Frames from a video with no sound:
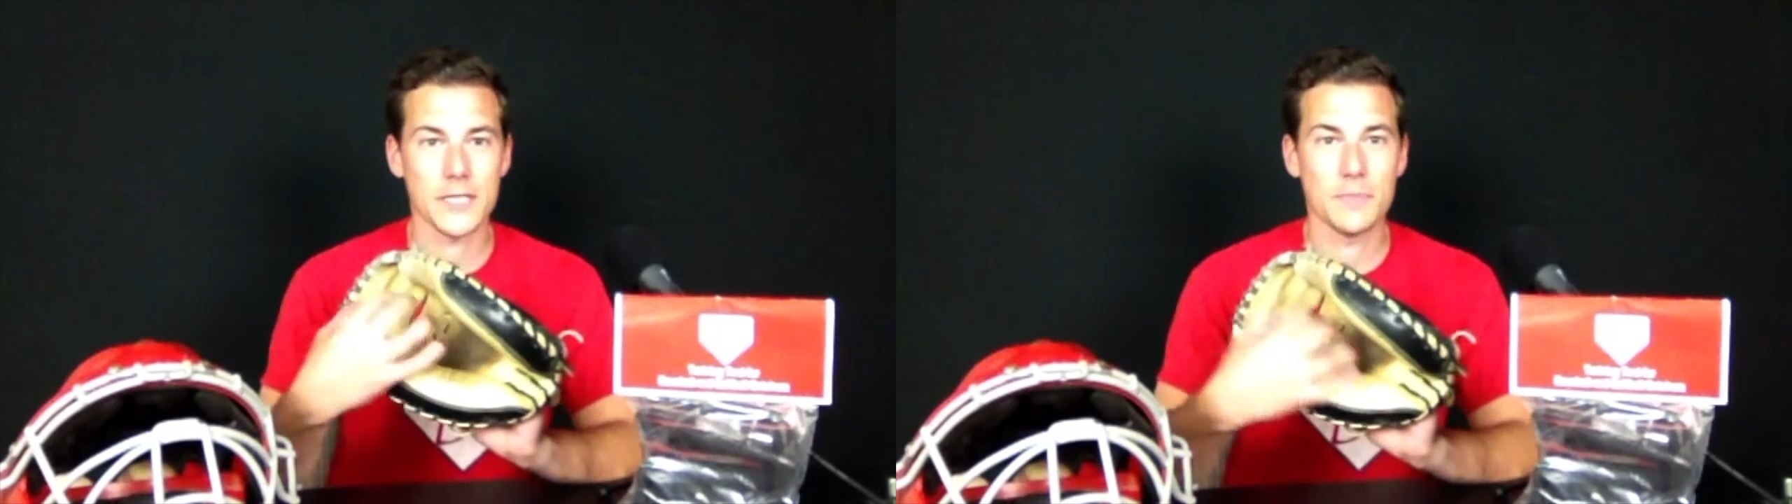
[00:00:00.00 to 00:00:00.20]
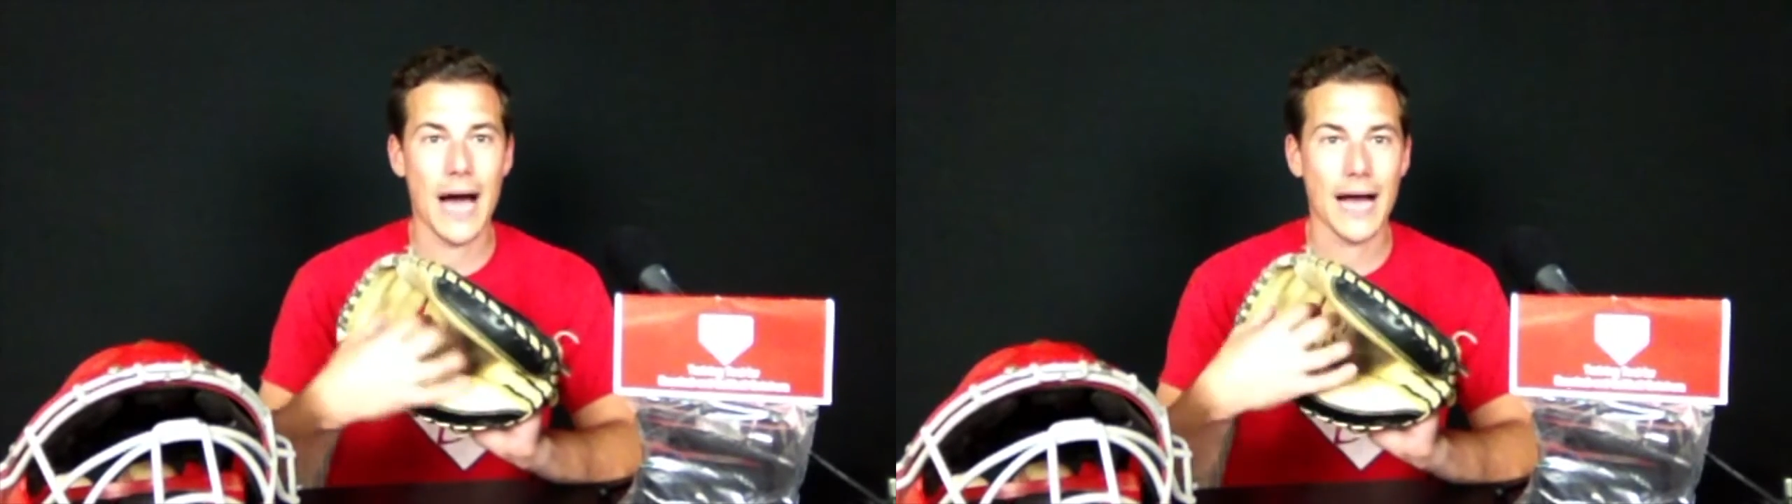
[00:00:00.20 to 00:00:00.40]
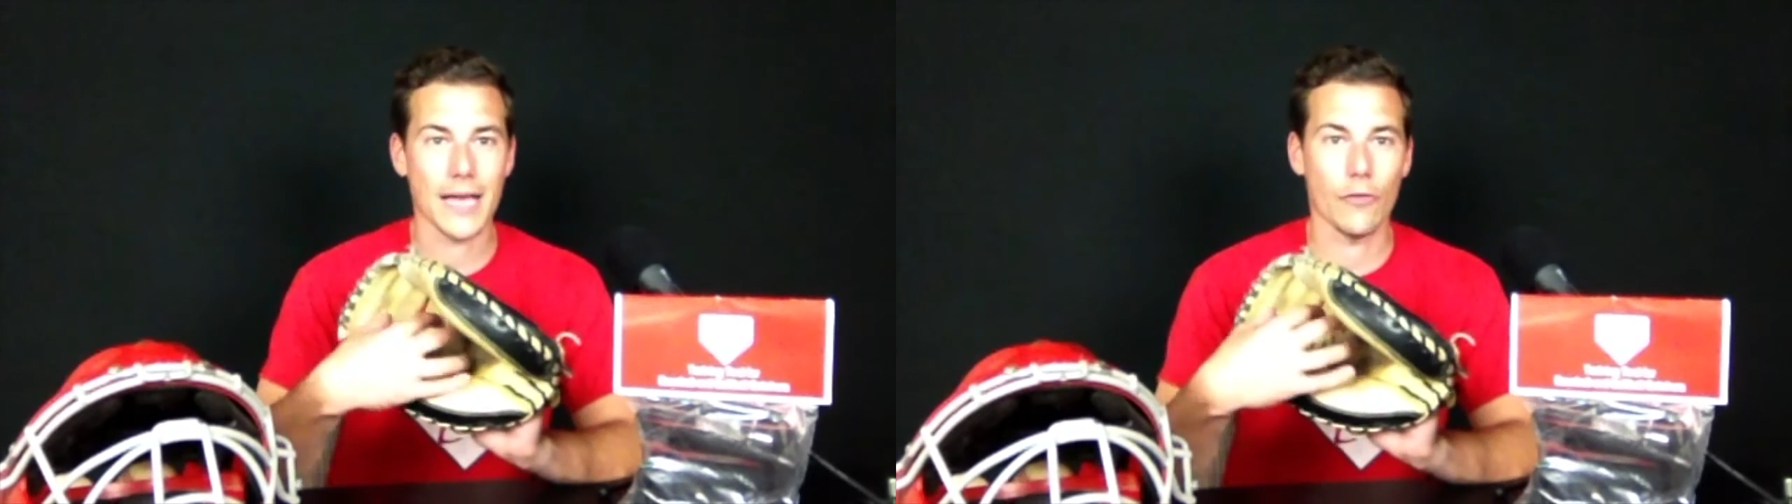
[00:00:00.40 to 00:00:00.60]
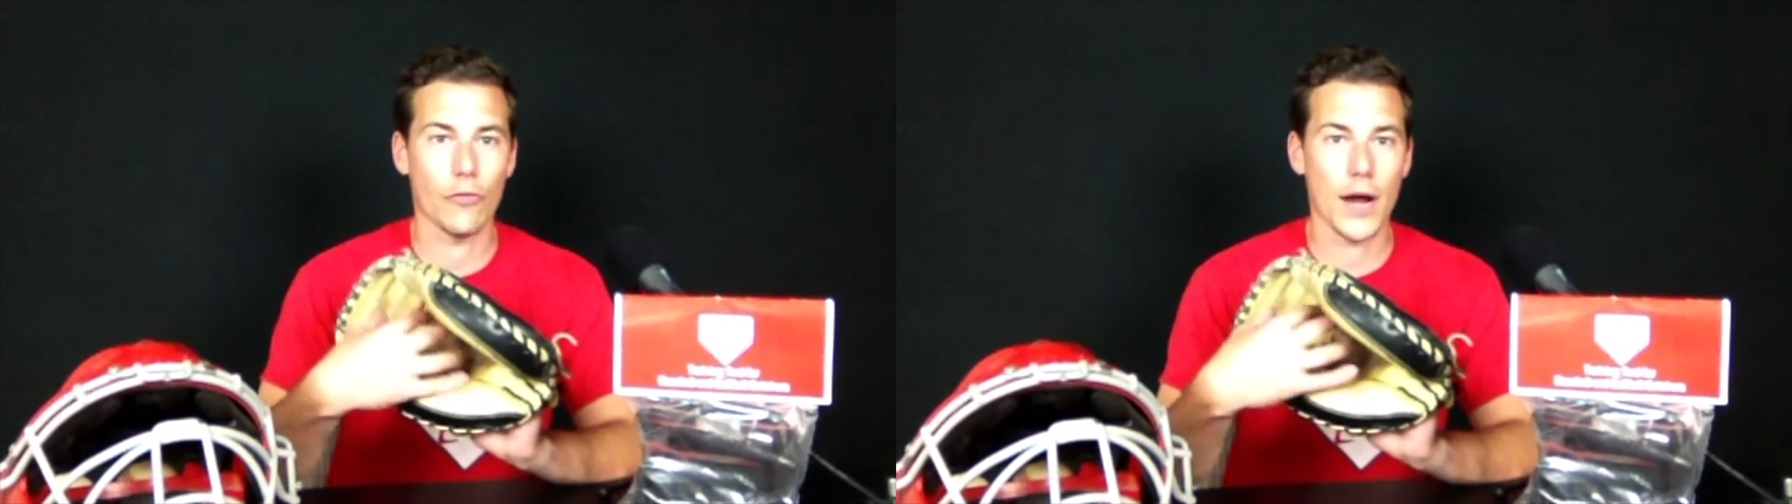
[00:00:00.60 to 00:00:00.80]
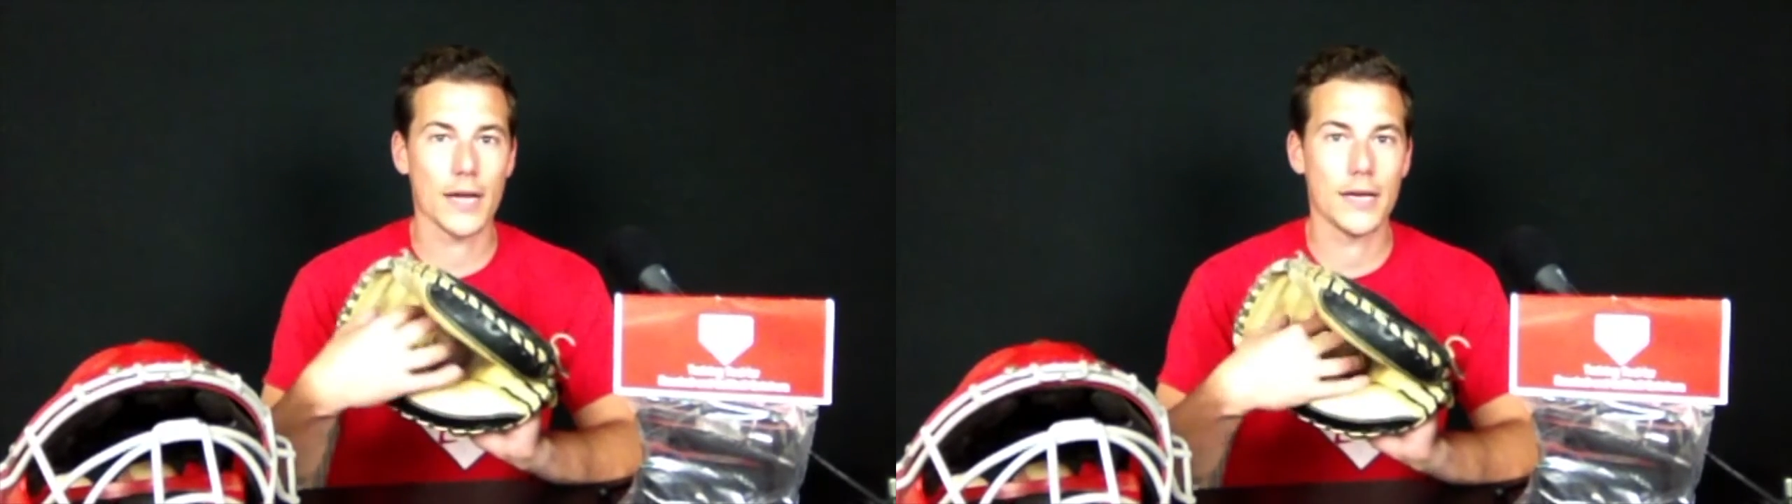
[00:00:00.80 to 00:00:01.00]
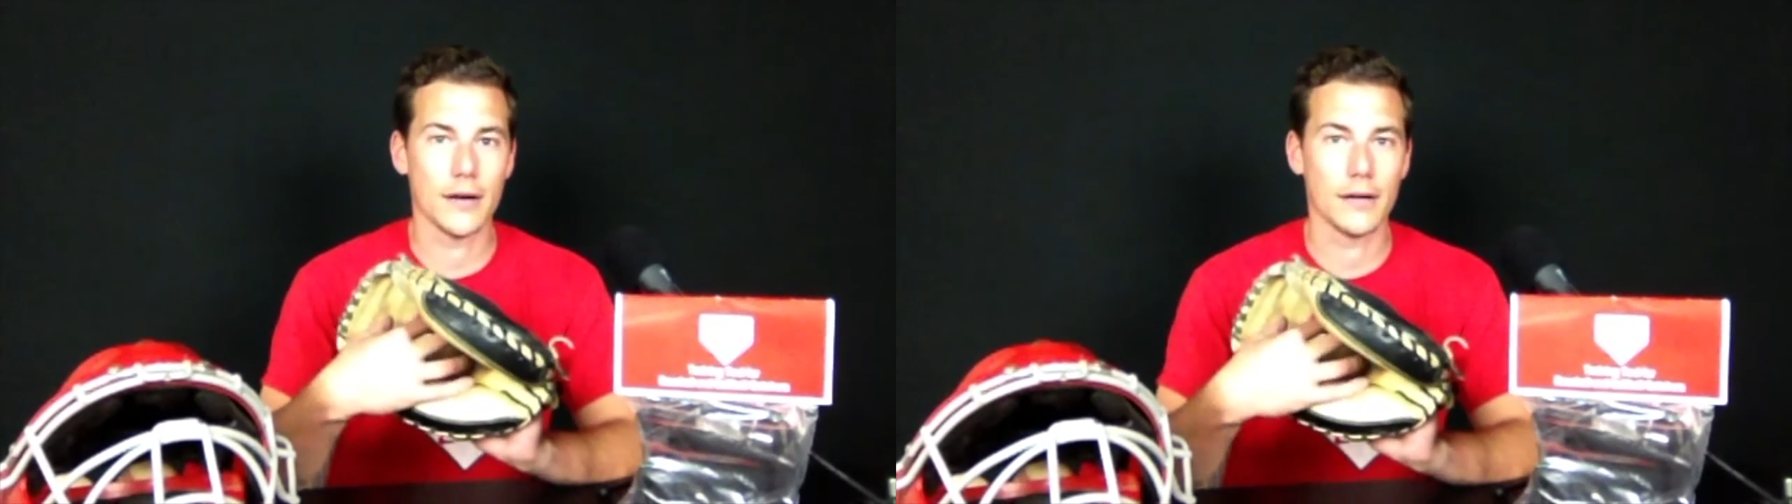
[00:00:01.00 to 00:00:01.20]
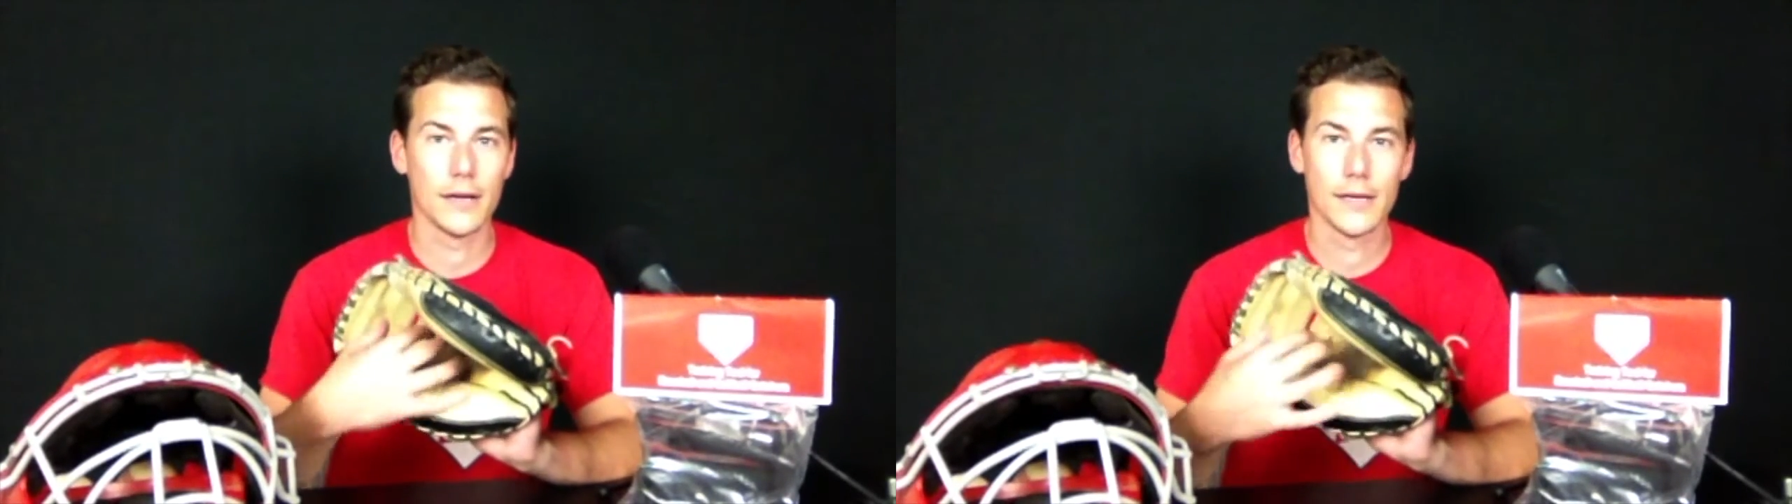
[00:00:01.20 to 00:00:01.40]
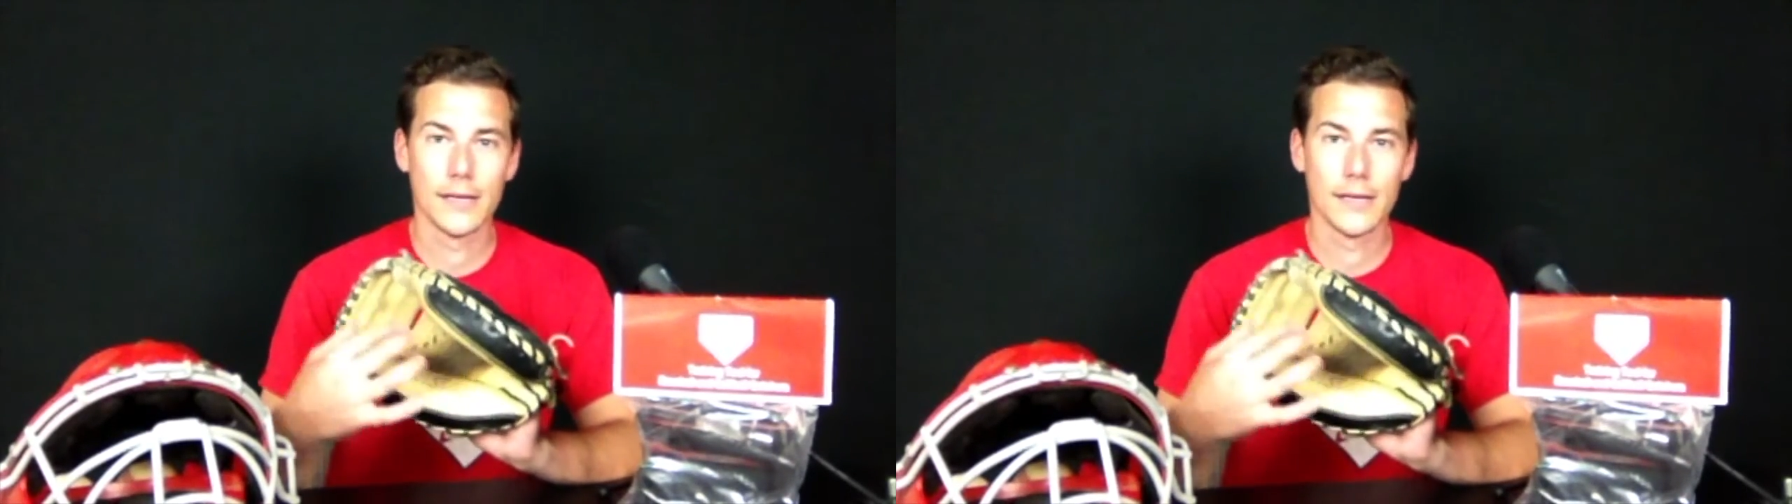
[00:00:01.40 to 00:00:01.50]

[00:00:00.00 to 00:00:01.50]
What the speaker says: this pocket right here.